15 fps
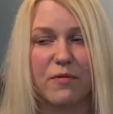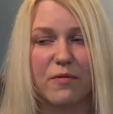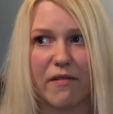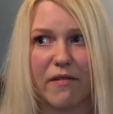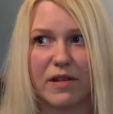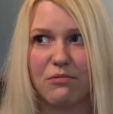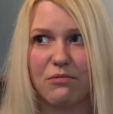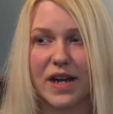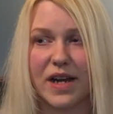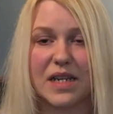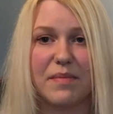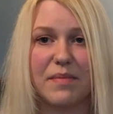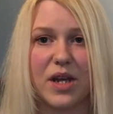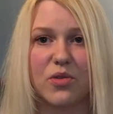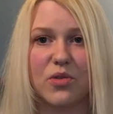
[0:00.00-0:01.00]
We're very
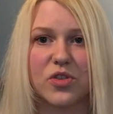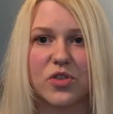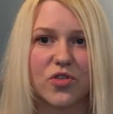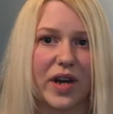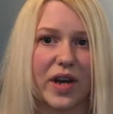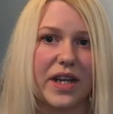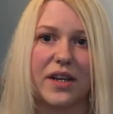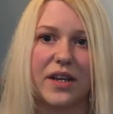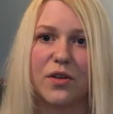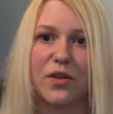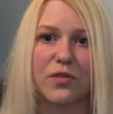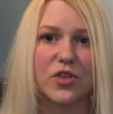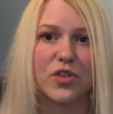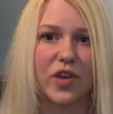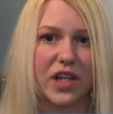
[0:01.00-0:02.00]
ready meals, straight in the
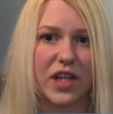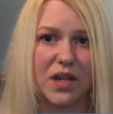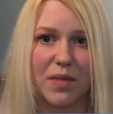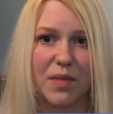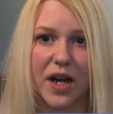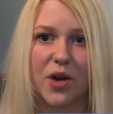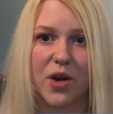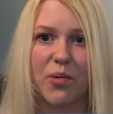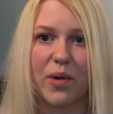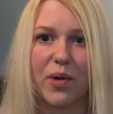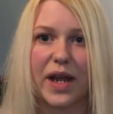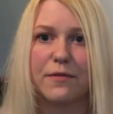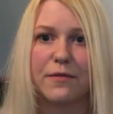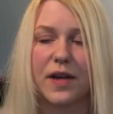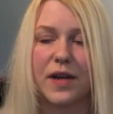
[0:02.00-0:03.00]
oven, straight in the
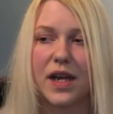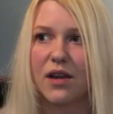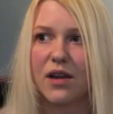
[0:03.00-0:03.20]
microwave.